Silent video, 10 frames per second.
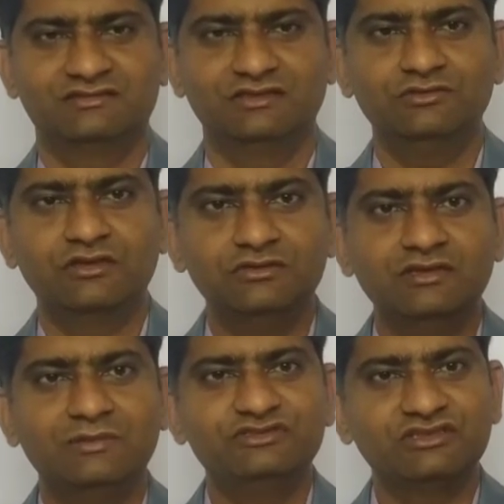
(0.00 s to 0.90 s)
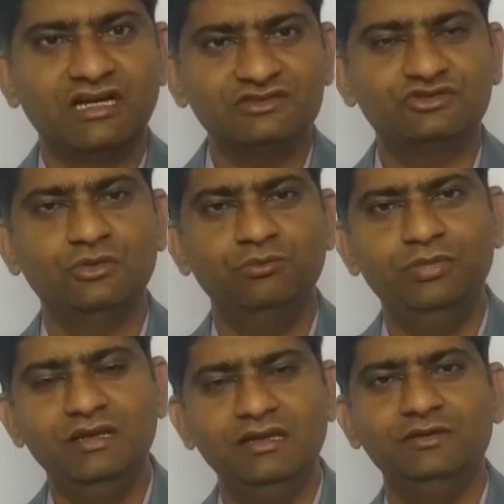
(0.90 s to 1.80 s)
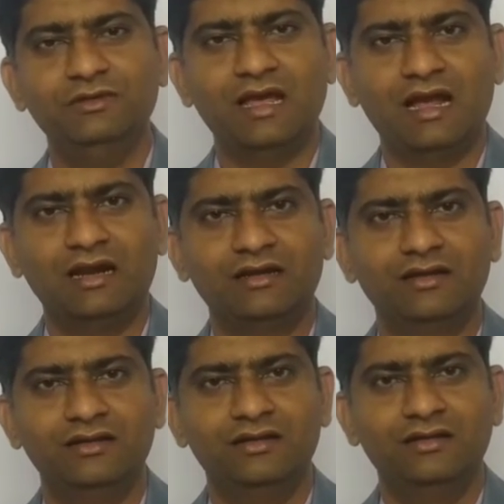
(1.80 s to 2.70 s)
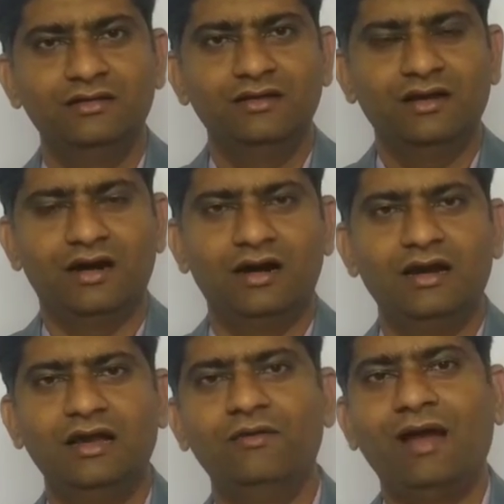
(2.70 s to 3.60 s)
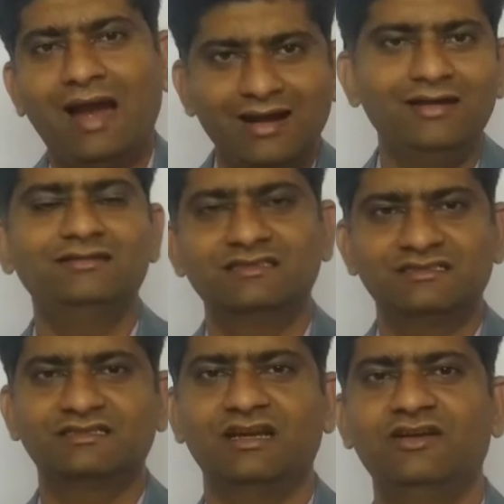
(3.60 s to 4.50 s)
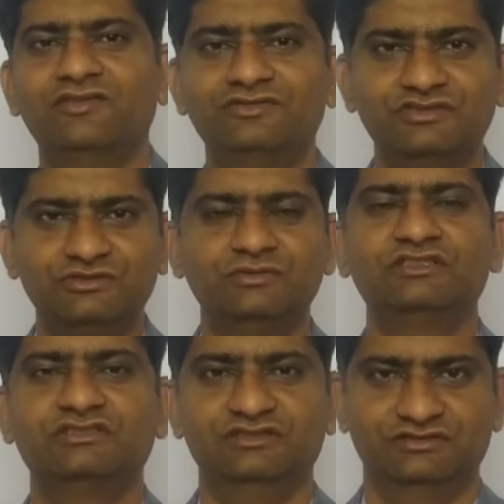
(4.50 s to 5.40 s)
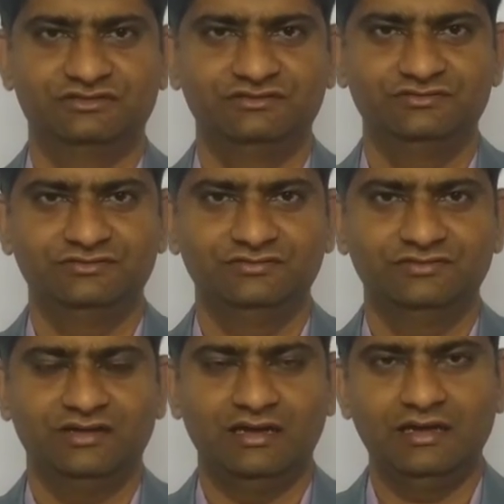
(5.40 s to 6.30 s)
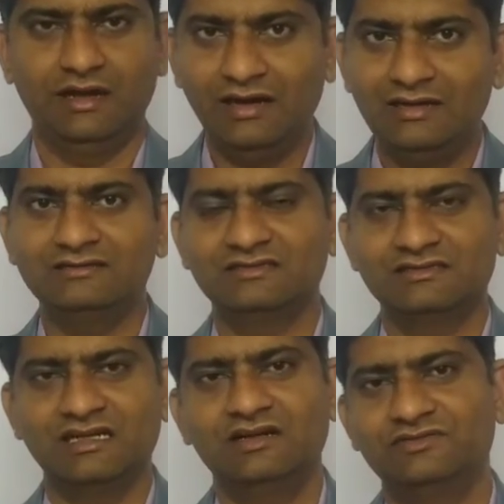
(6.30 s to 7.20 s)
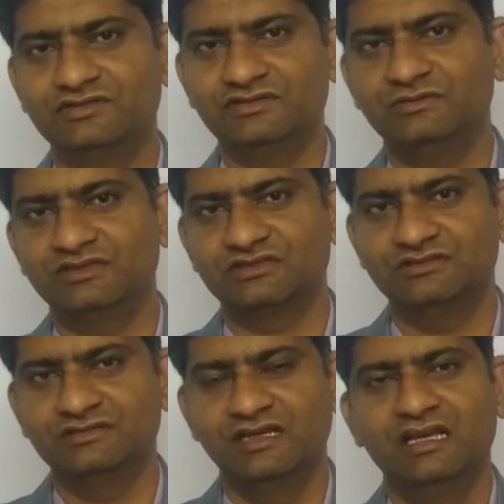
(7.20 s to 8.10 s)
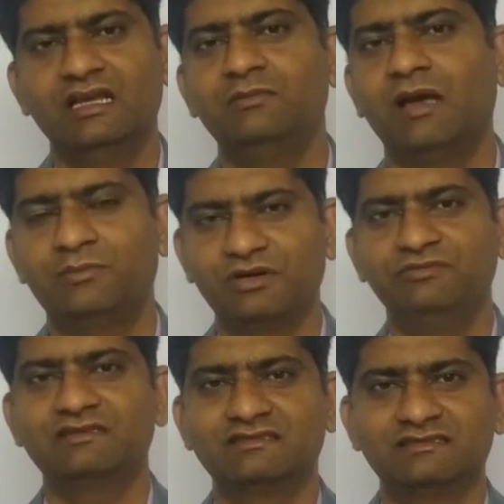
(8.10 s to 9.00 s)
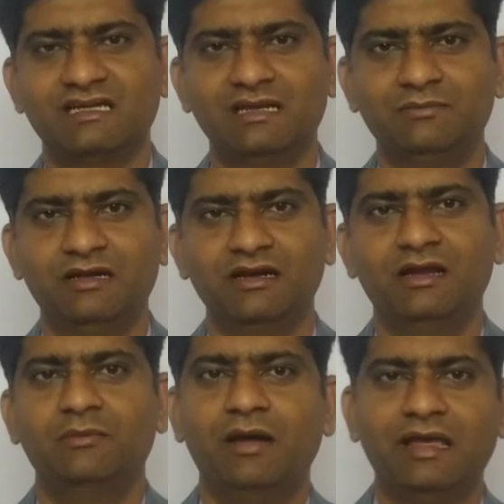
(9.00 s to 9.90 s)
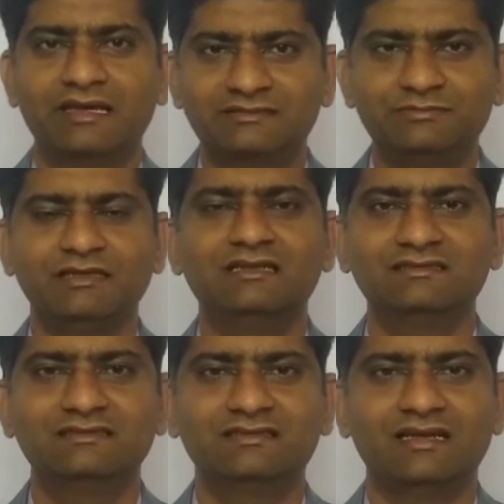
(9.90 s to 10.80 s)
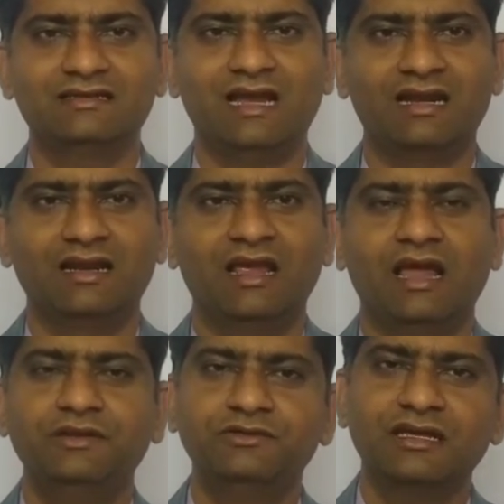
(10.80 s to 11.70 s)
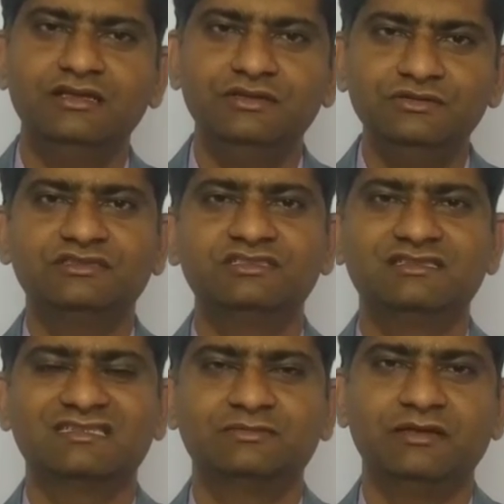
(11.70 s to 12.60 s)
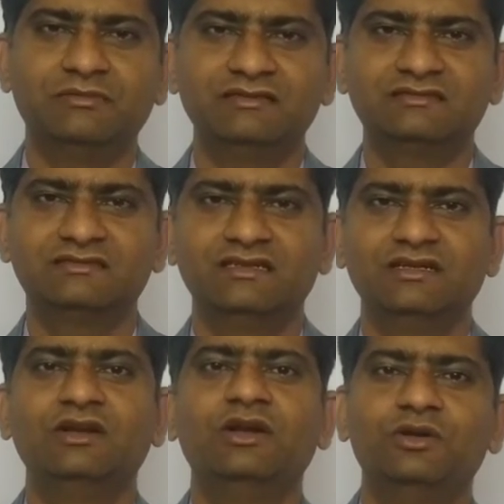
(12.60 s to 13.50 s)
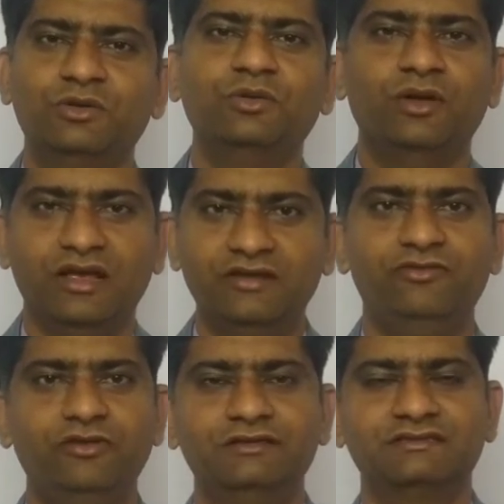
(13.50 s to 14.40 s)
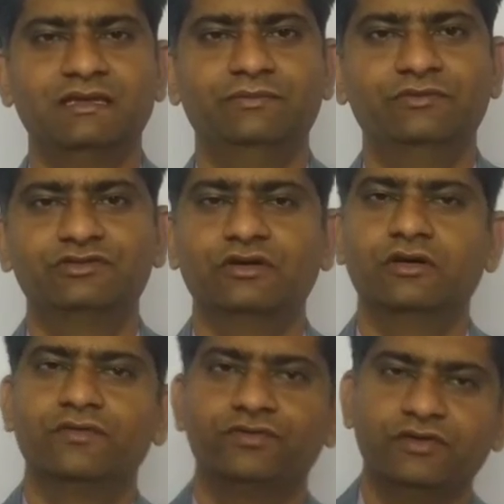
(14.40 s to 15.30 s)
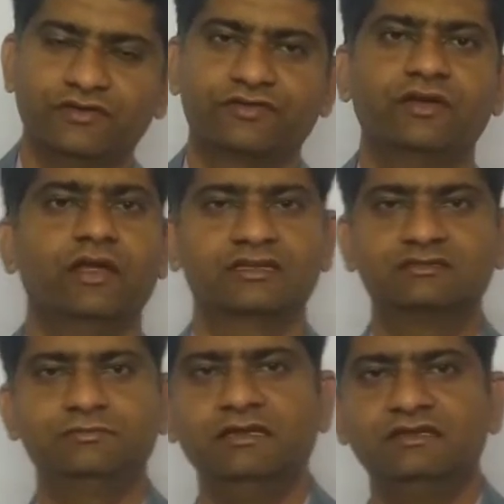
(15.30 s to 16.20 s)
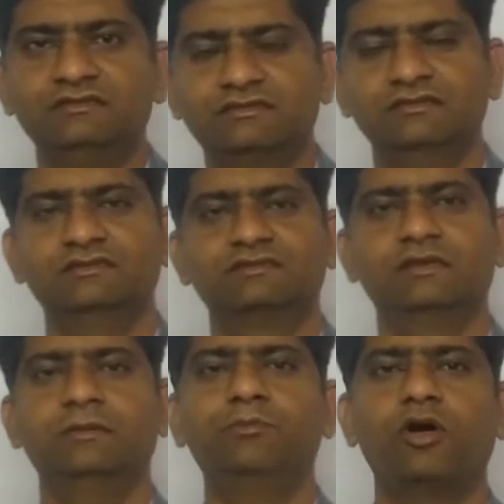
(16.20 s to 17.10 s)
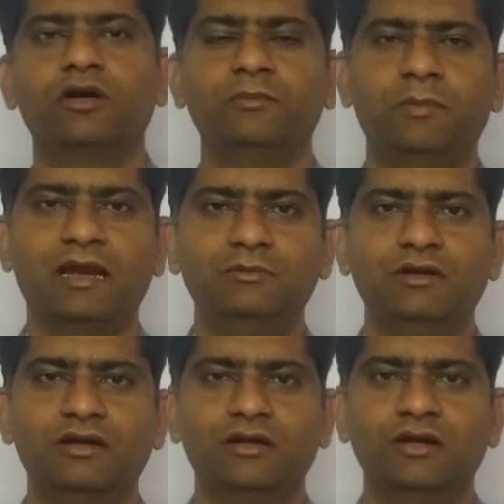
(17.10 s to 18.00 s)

You give them chance to believe that I have handled such kind of situations. I handled such kind of situation in my previous assignment. My experience is like that, and you can use this experience to influence them. So yes, experience is important parameter.